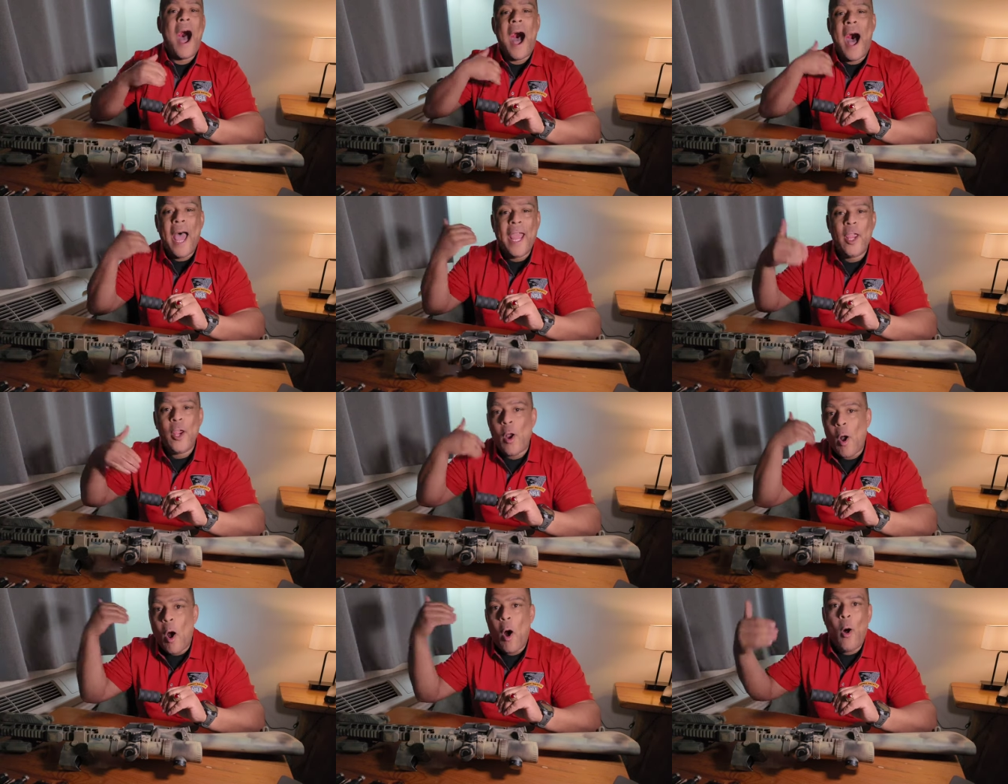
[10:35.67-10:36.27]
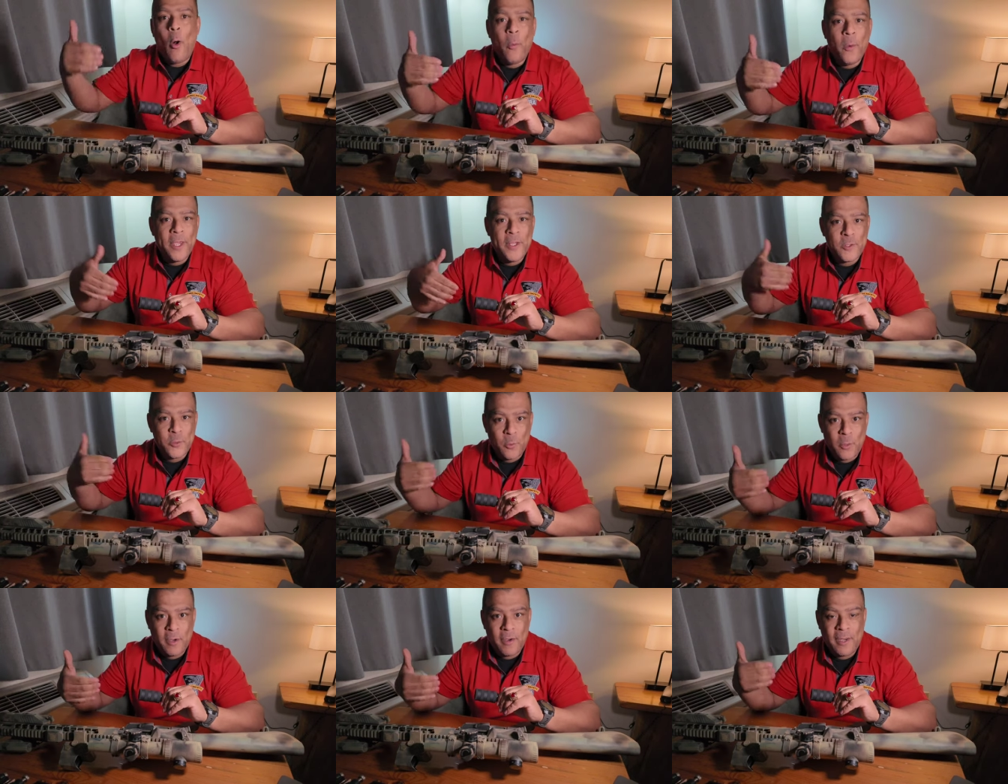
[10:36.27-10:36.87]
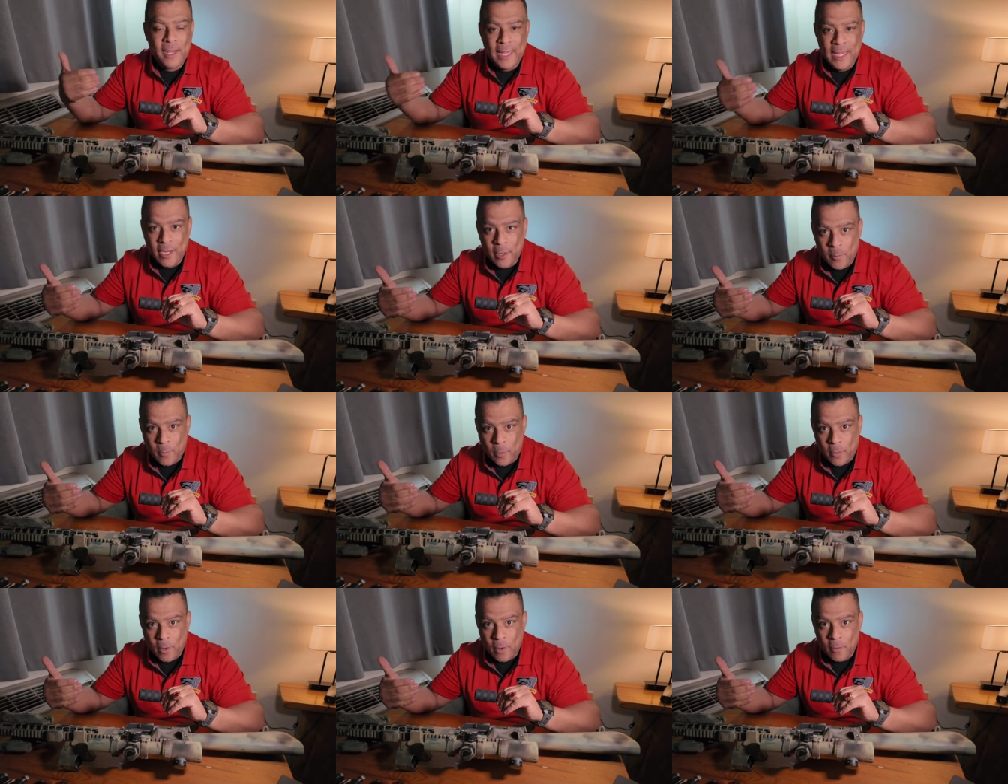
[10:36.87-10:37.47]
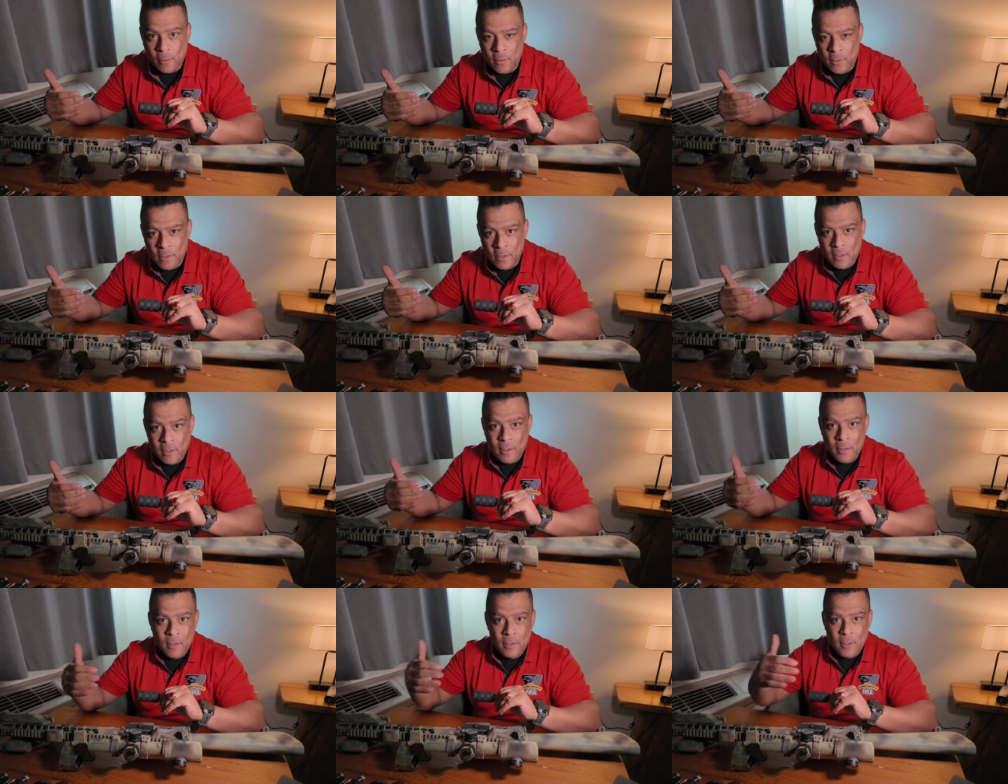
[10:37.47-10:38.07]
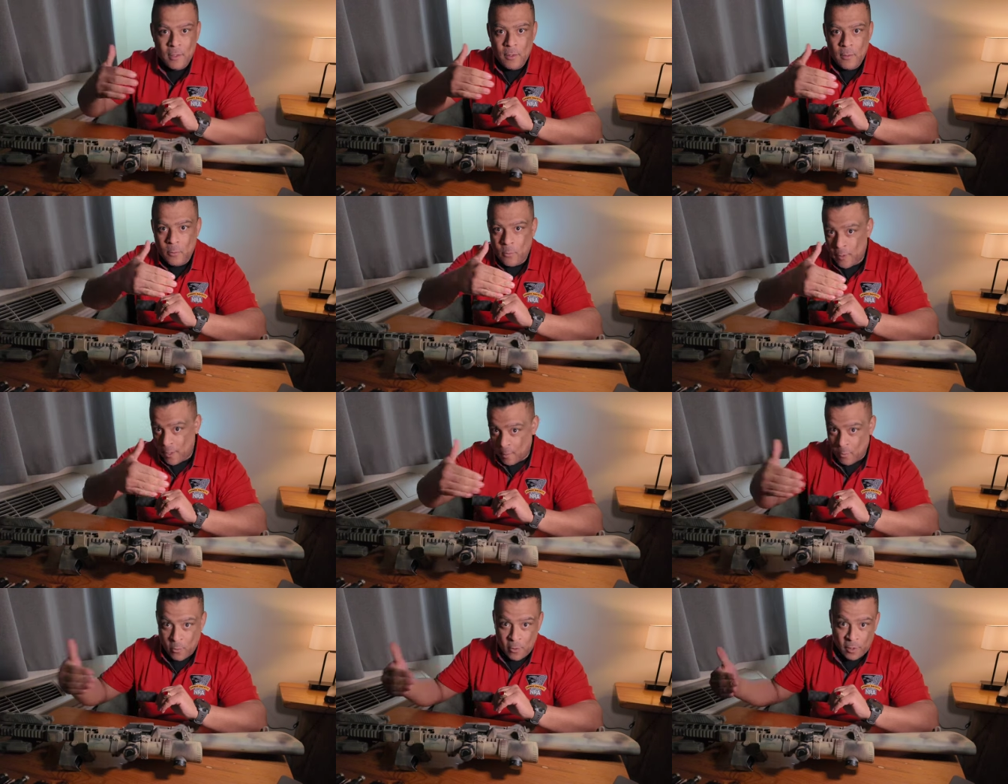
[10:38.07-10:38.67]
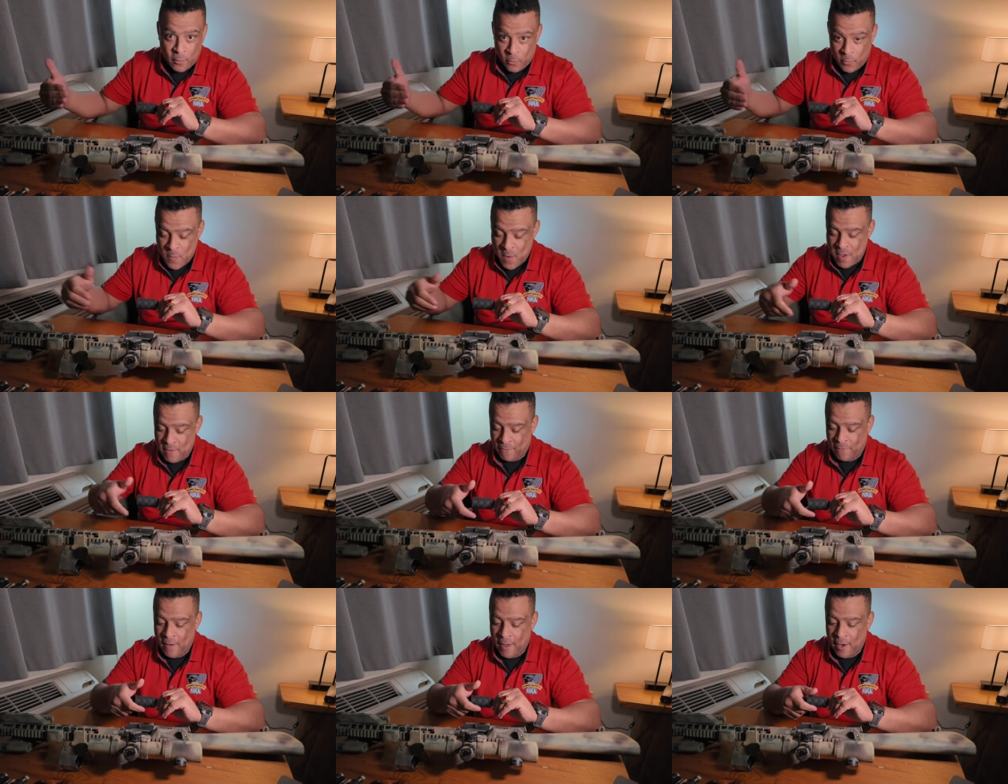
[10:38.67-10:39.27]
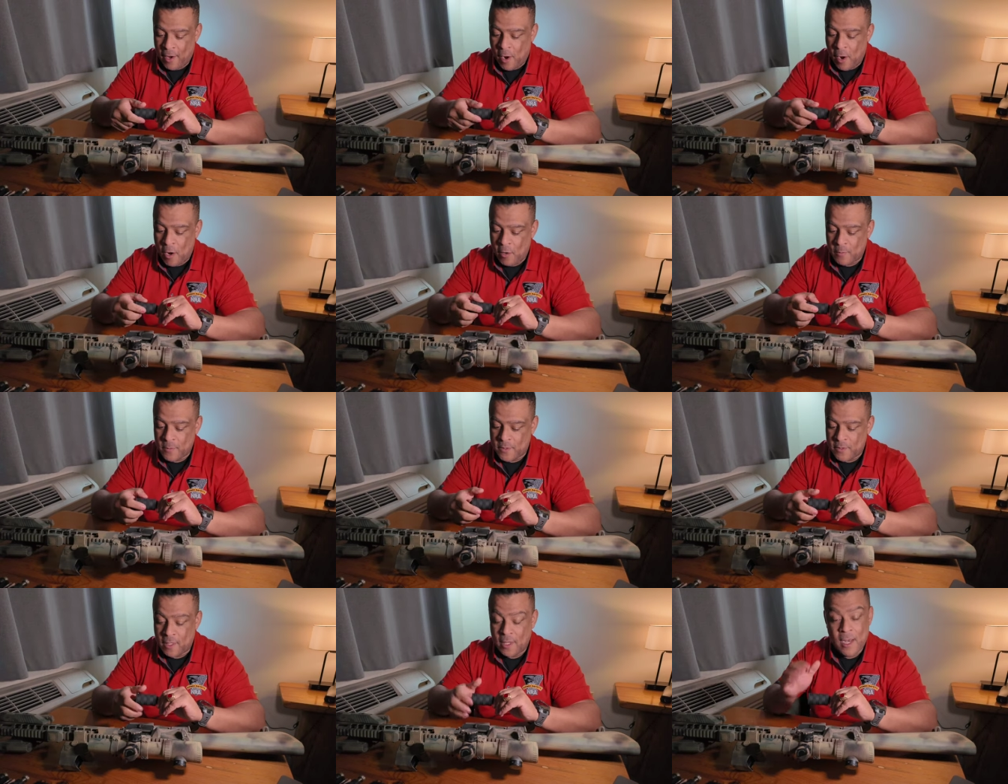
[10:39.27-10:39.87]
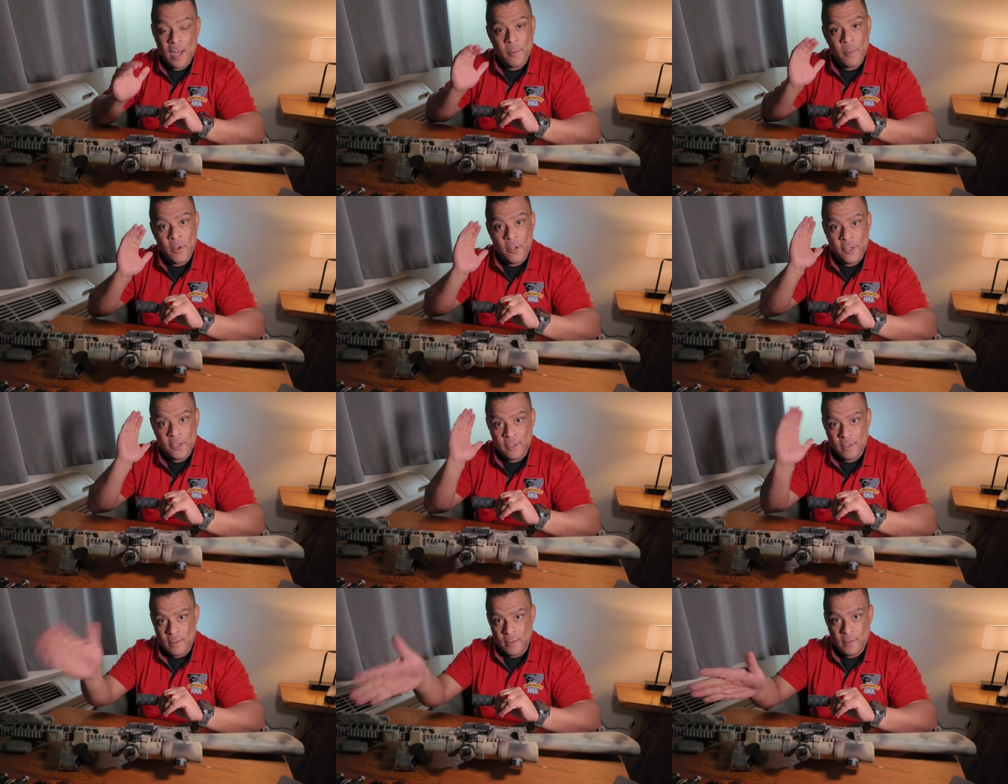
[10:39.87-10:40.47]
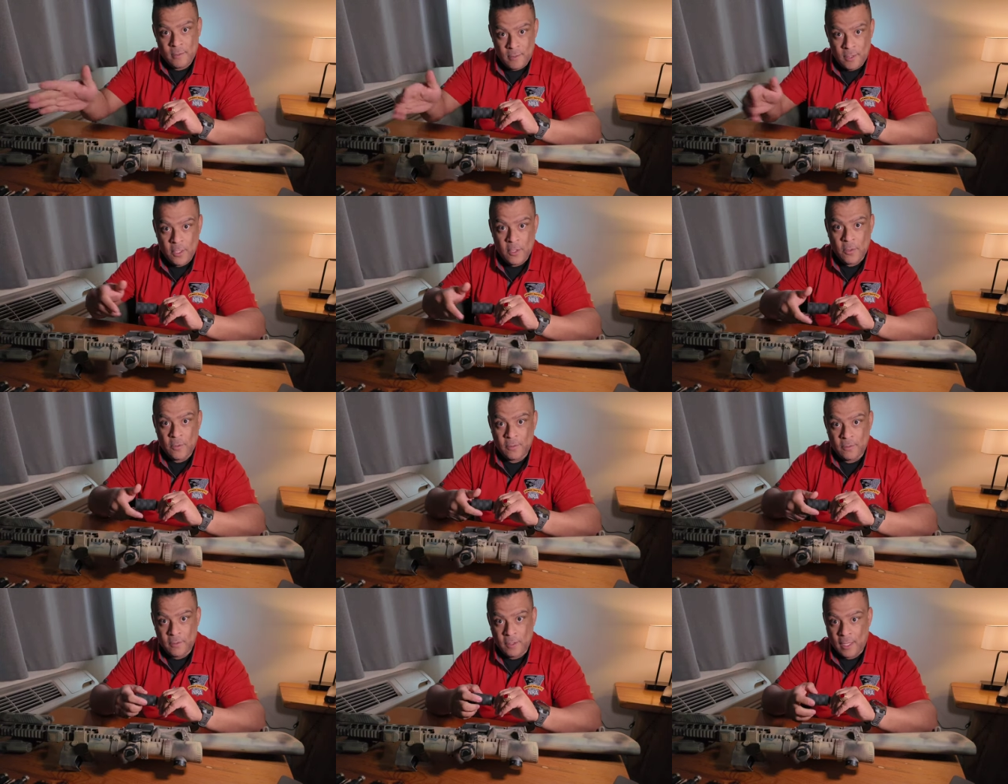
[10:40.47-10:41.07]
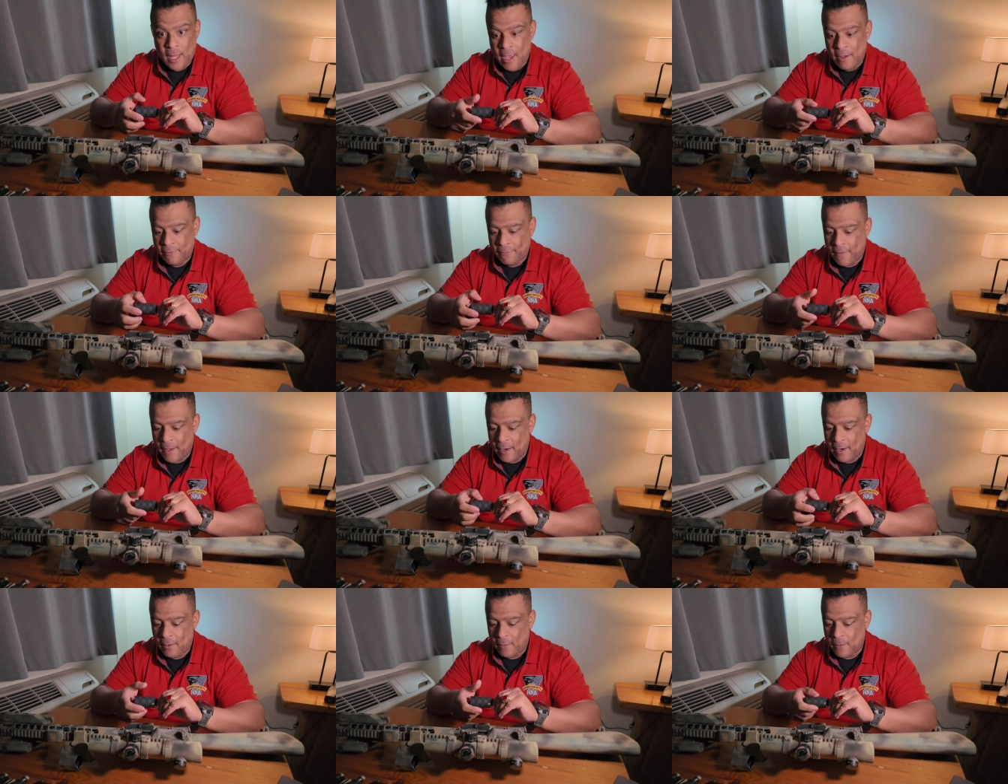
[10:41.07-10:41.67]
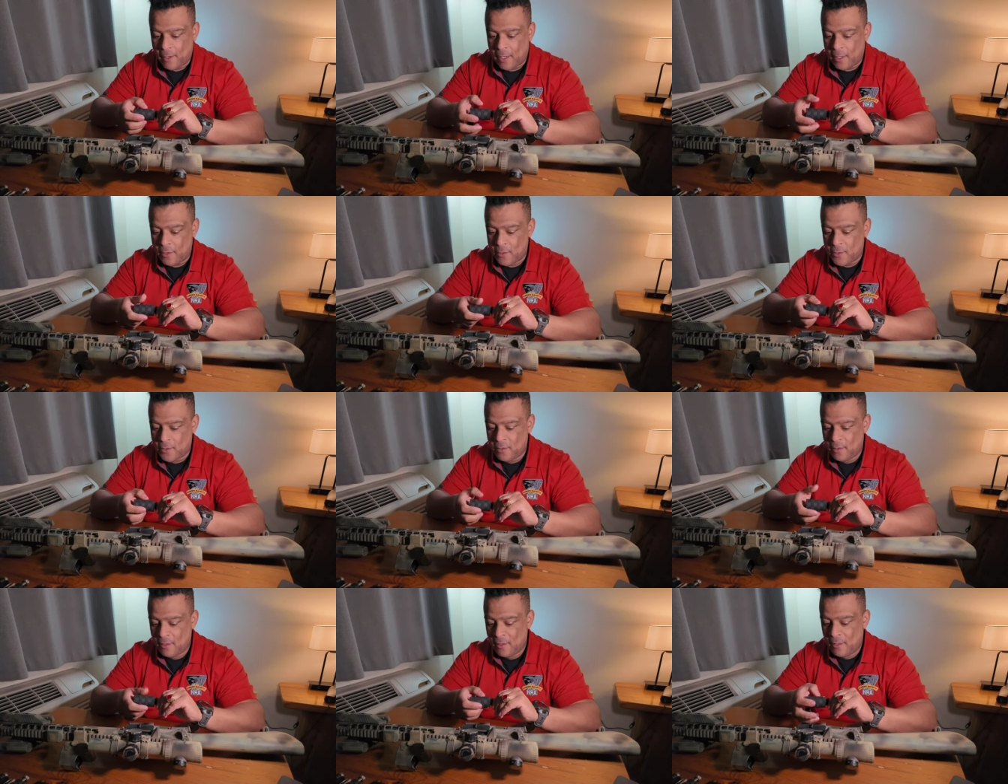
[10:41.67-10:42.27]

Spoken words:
I always wear Ear Pro when I'm working with my firearms and I'm on, you know, the live fire range.